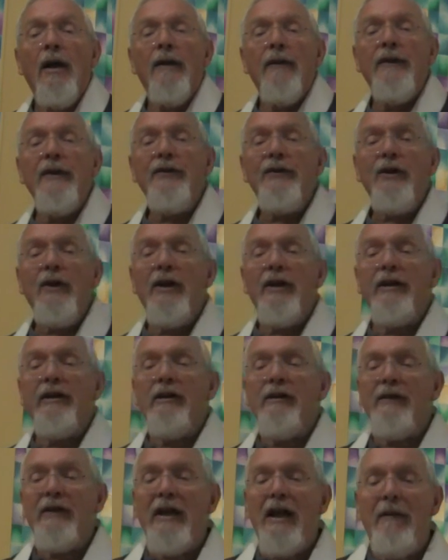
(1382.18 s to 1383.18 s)
this
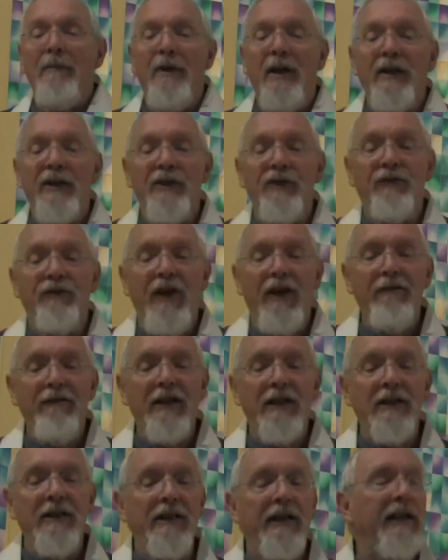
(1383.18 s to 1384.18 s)
idea of an Atman is
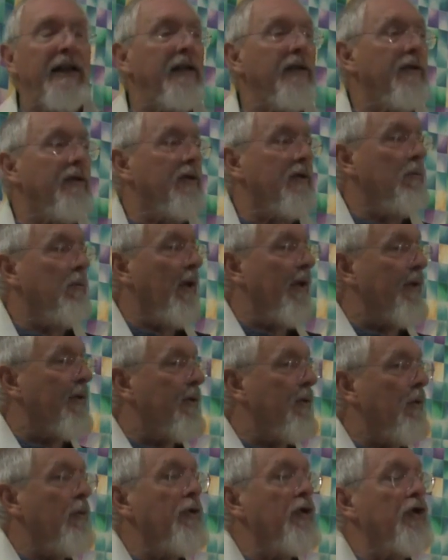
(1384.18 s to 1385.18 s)
very linked to what is
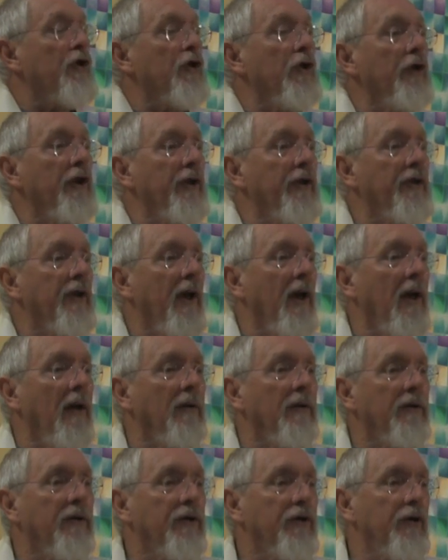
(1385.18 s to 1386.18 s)
called
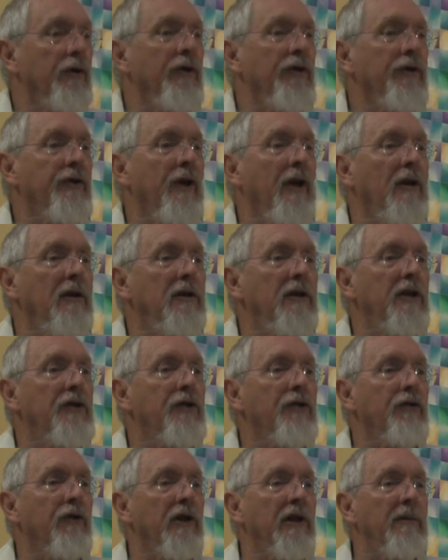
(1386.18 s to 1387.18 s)
Sunyata. Sunyata
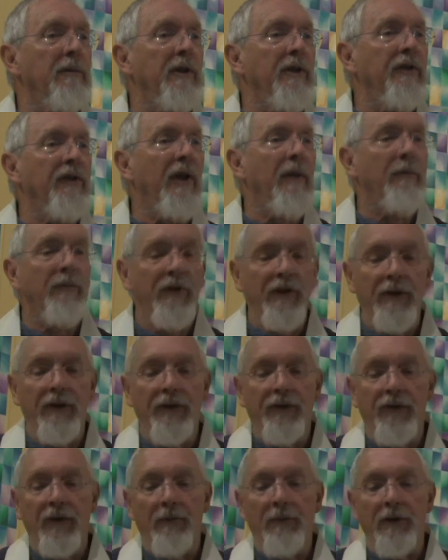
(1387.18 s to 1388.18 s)
literally means
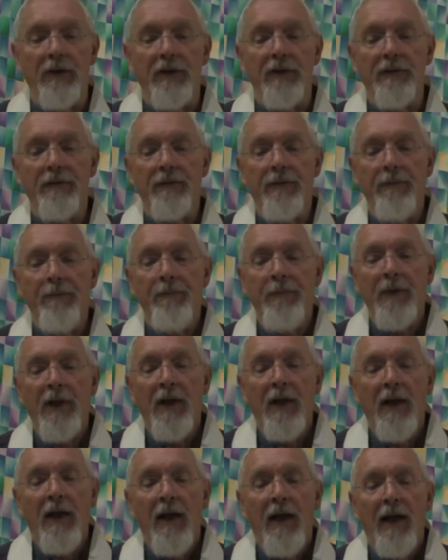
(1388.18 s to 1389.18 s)
emptiness, I believe.
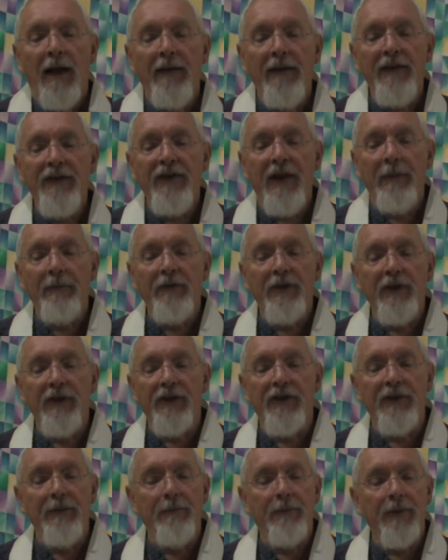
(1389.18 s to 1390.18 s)
And this
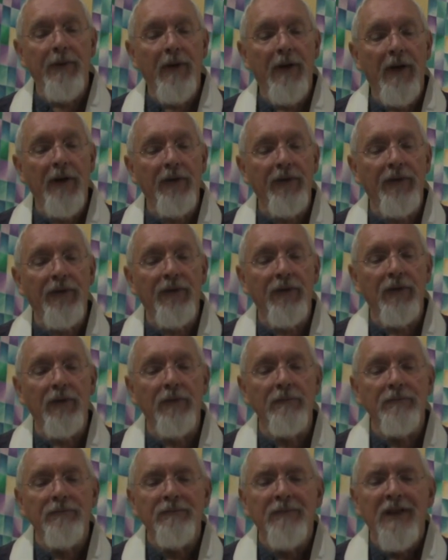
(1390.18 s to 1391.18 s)
emptiness implies
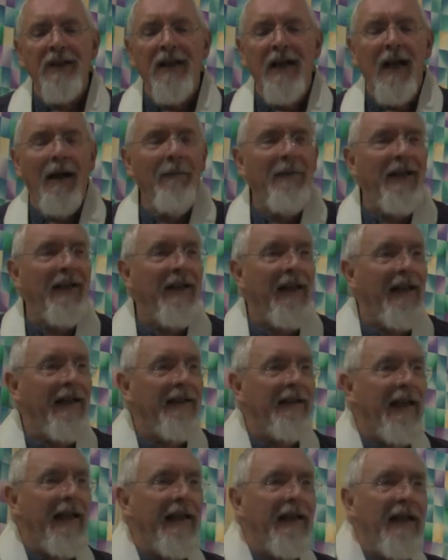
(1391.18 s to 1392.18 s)
it
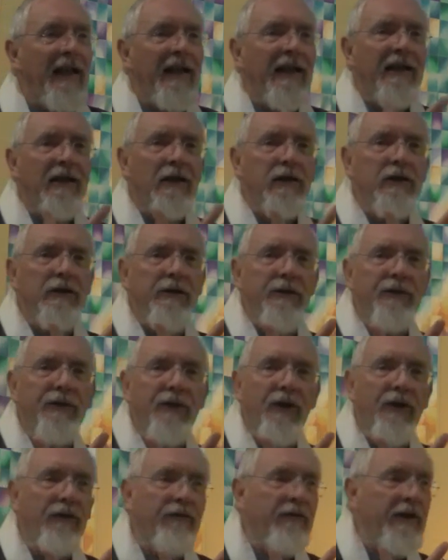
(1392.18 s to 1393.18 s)
includes
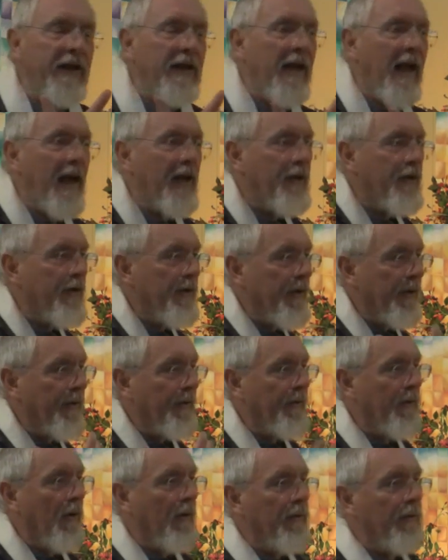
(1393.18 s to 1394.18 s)
the three lakshanas,